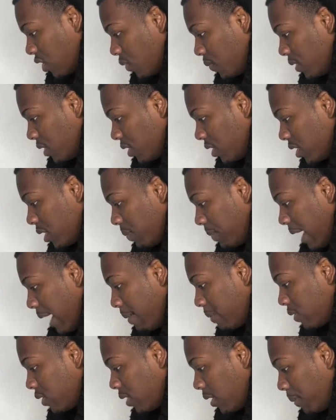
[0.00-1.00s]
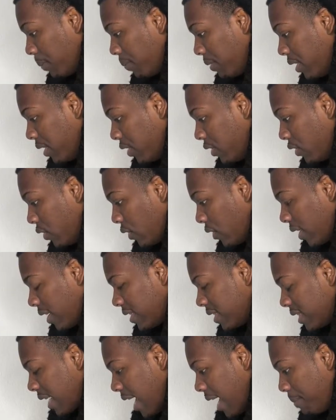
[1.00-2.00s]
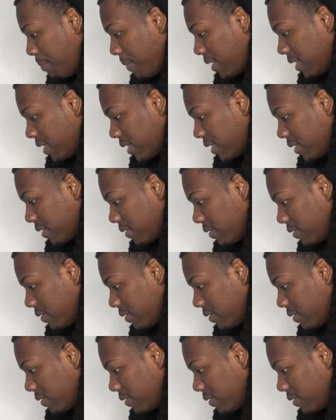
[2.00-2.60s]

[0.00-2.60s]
we should be able to complete your assigned mission.